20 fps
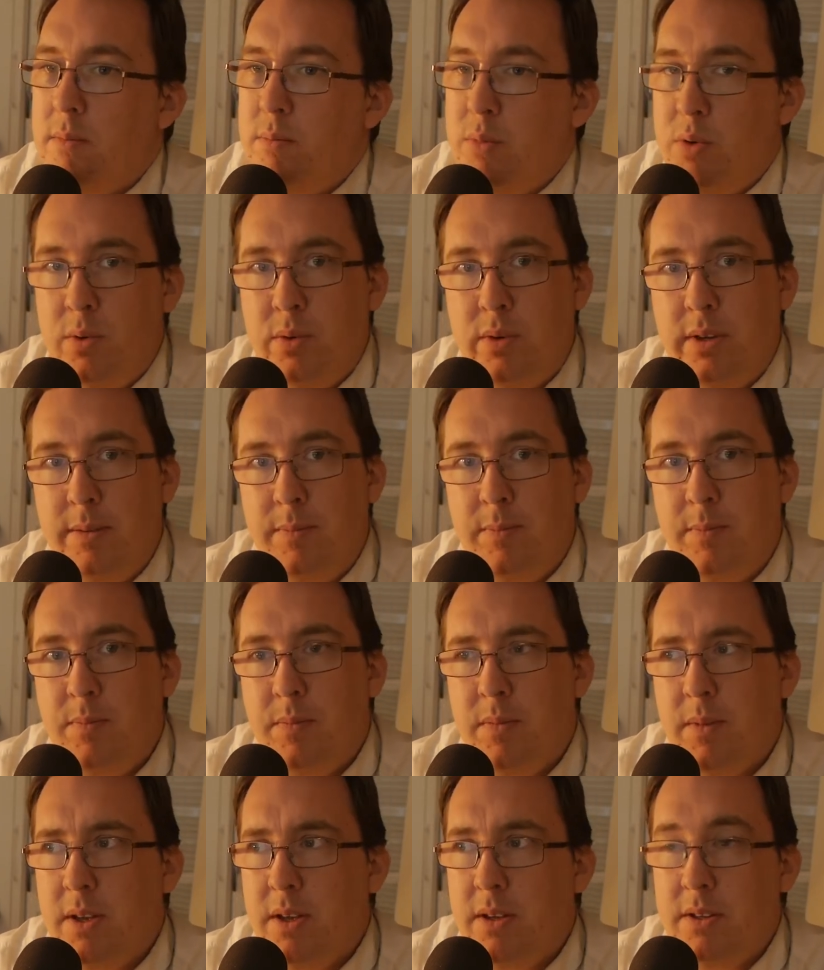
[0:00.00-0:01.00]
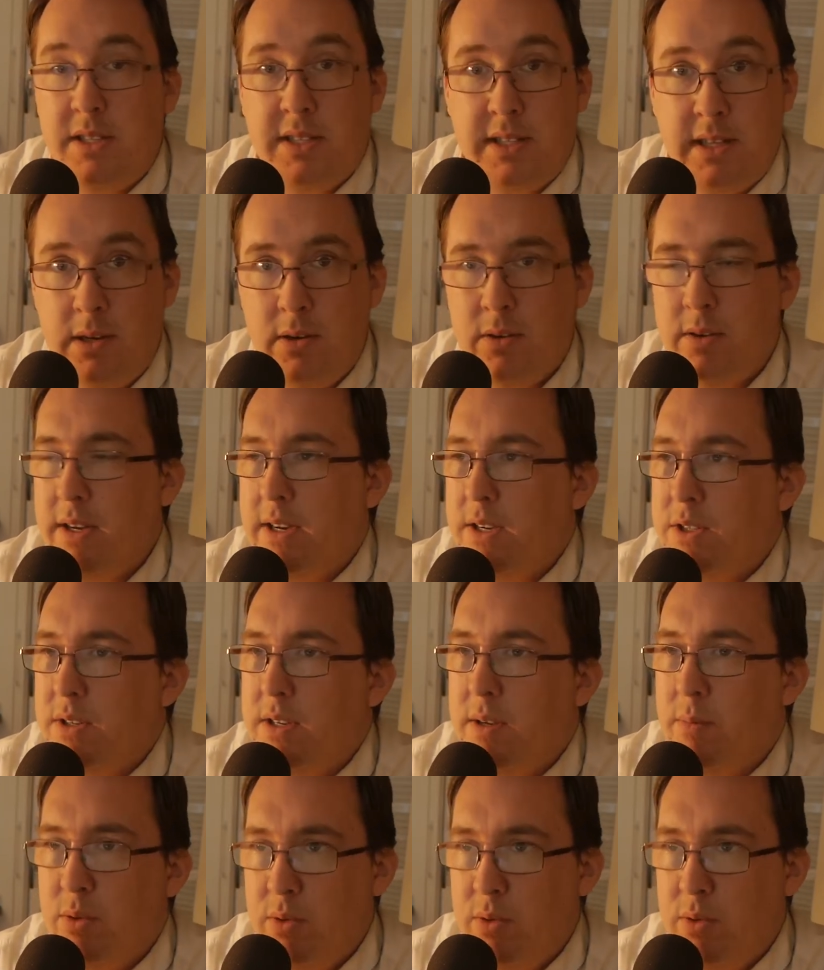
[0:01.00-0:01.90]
brewery, distillery actually.